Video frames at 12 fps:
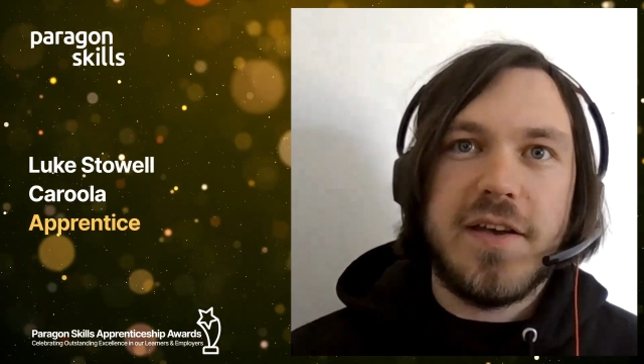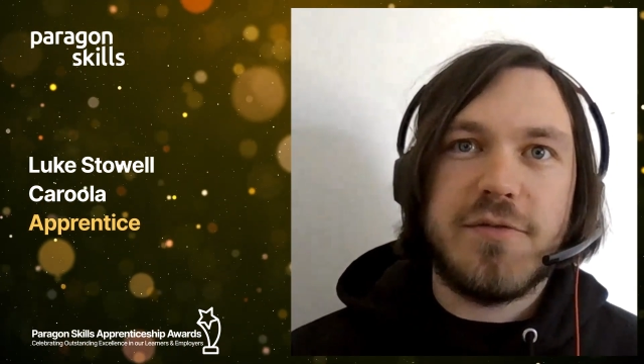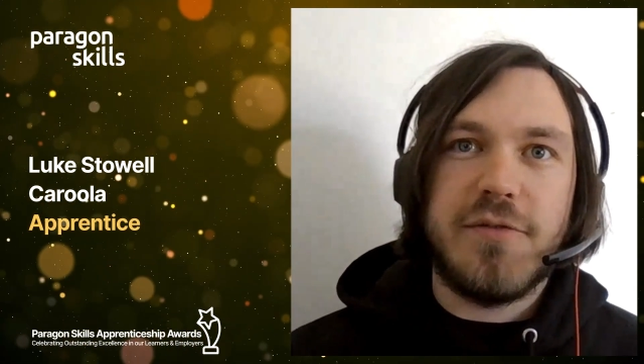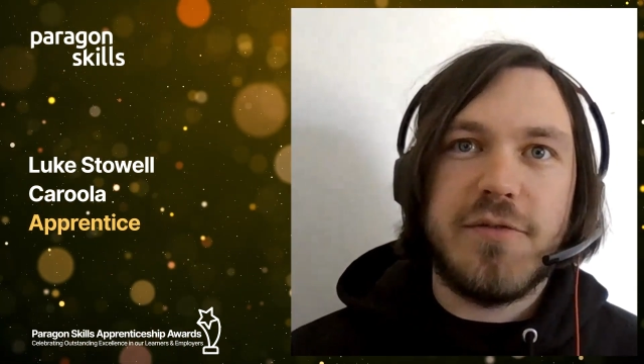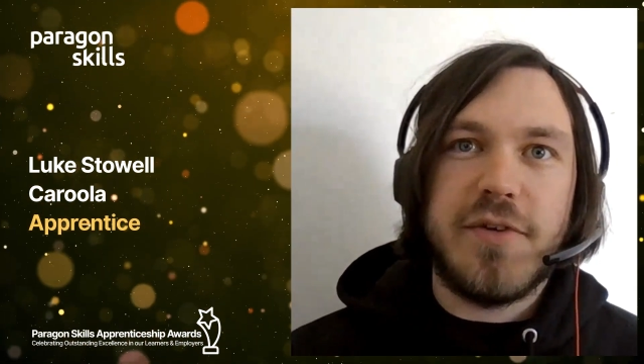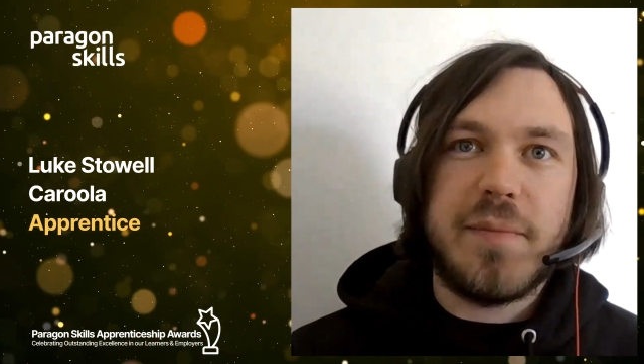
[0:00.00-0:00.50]

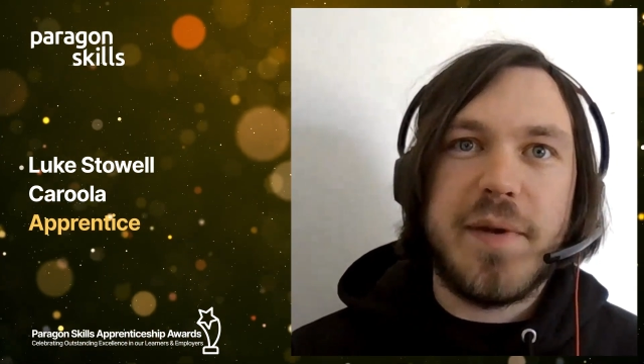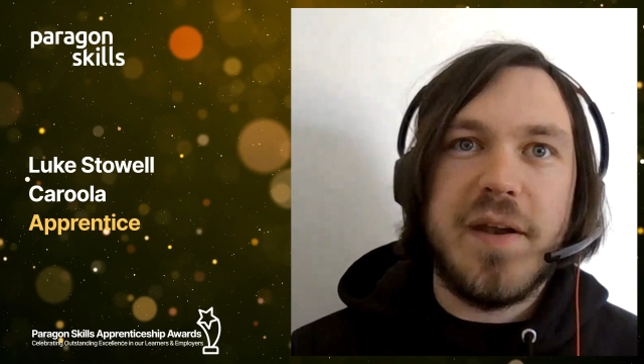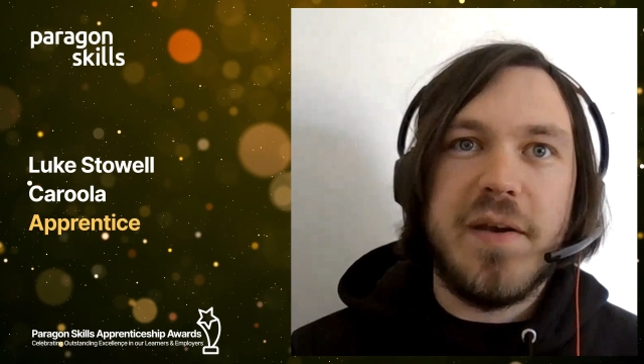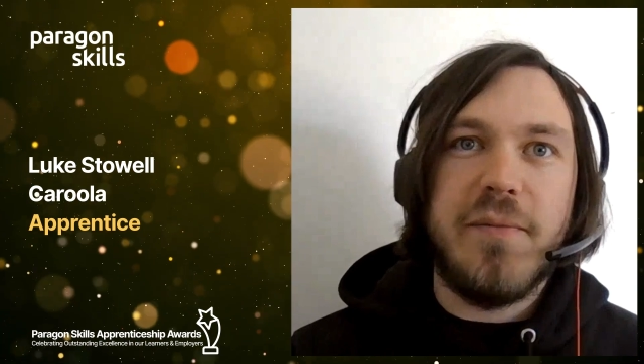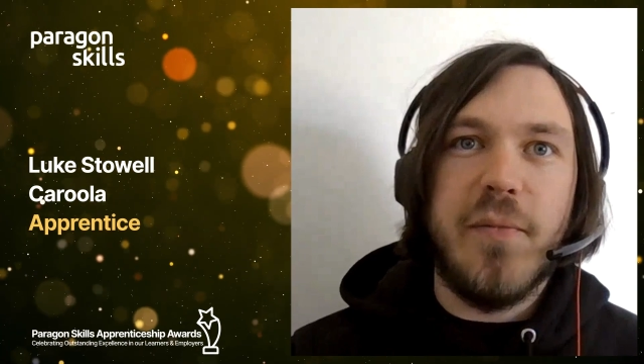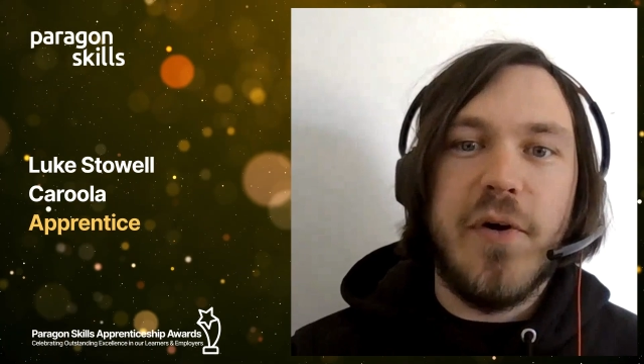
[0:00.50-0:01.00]

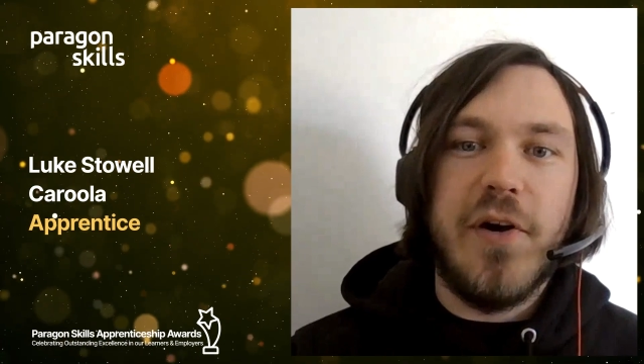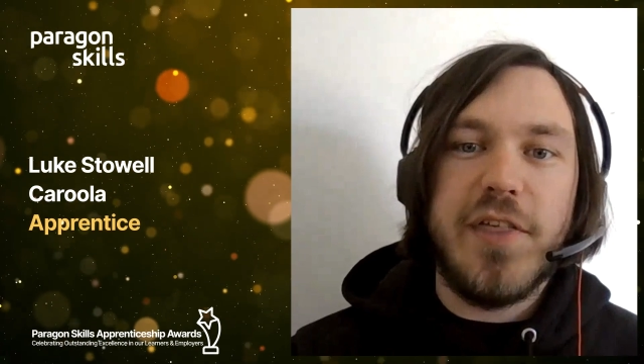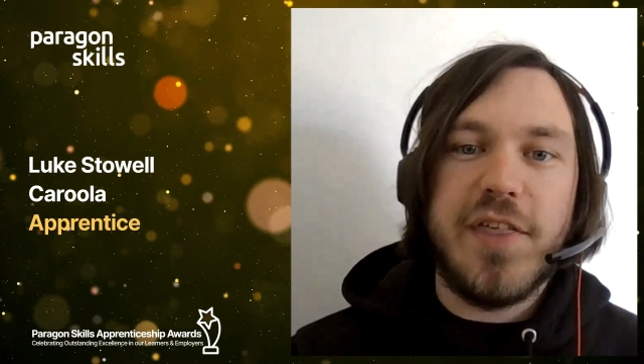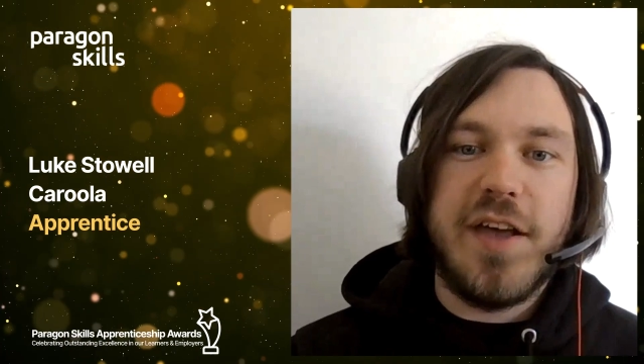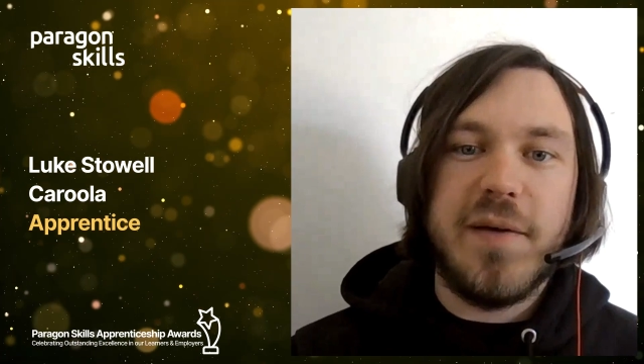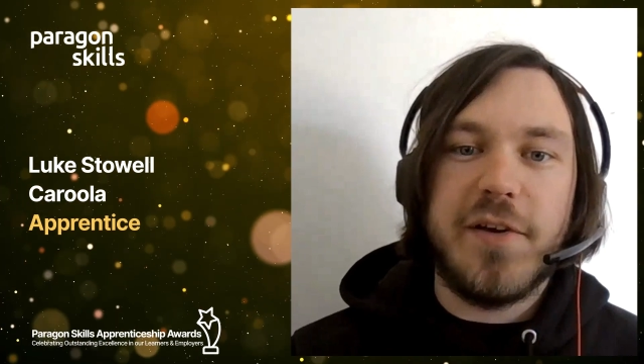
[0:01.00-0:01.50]
been
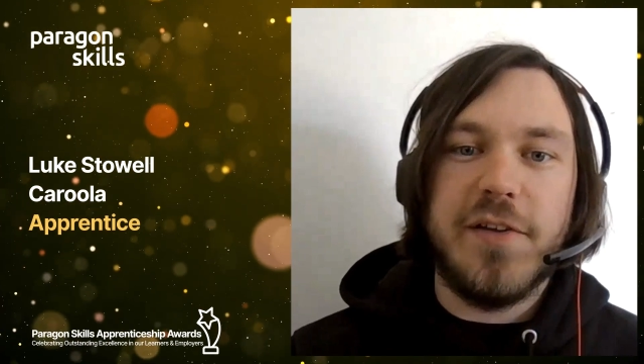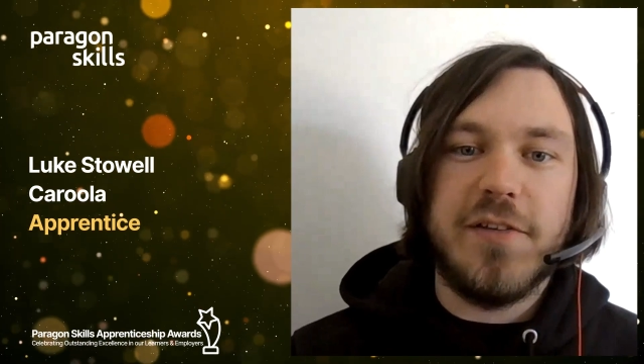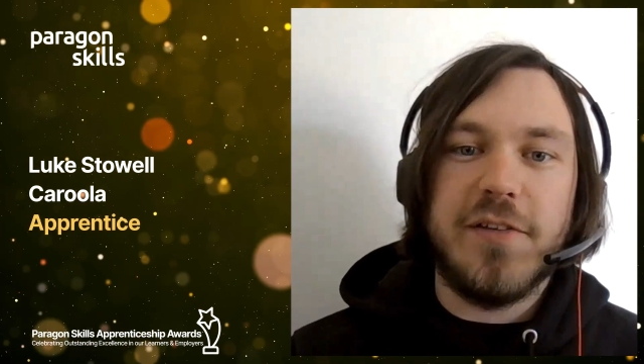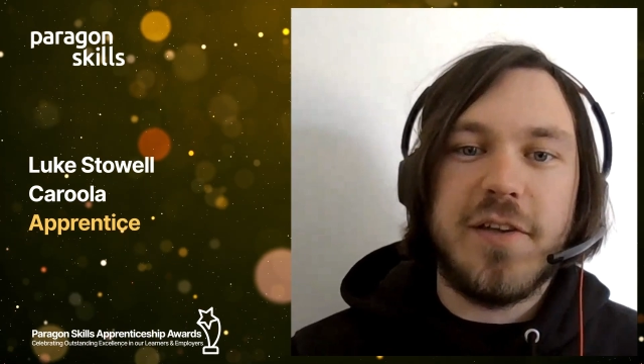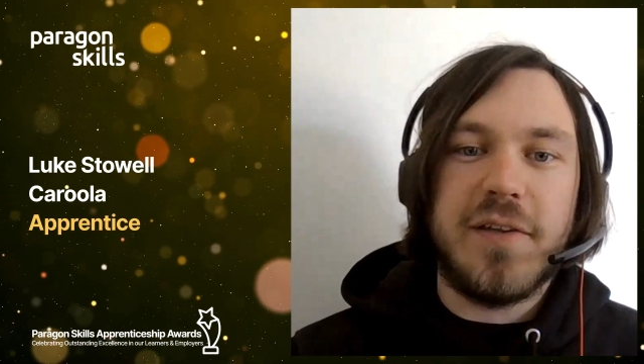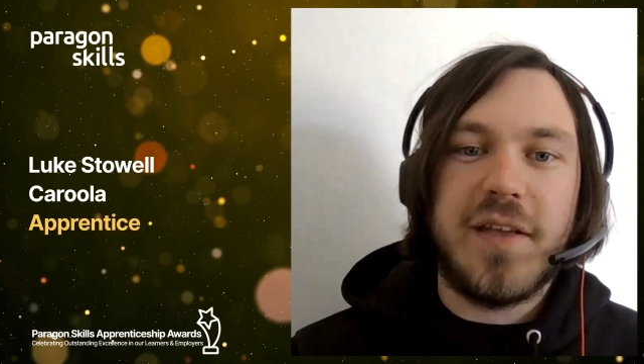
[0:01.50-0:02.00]
worth it,
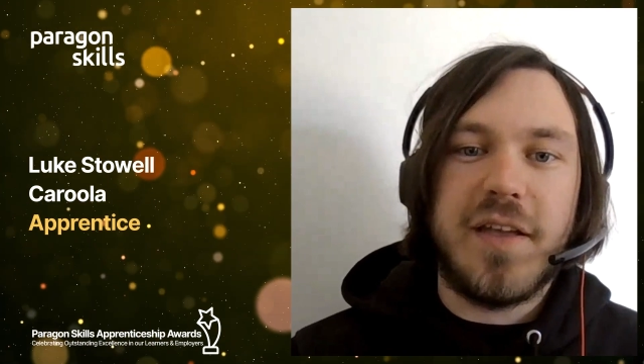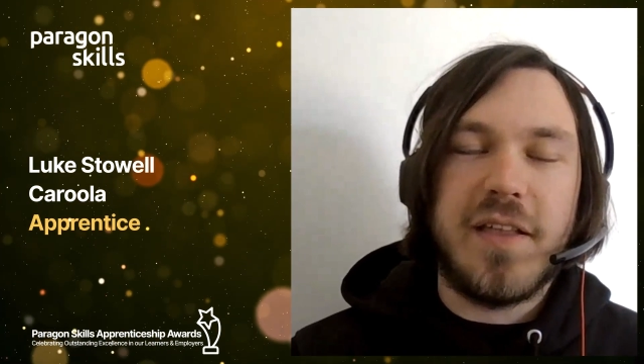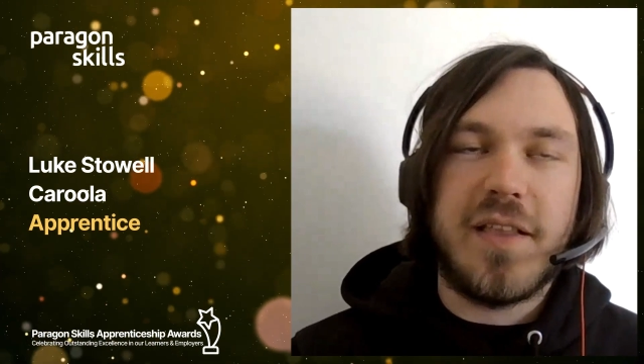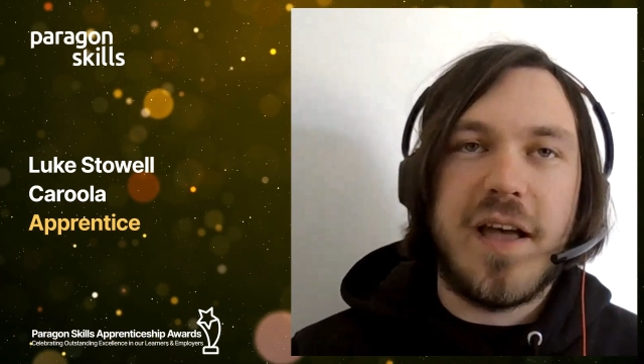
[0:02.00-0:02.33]
because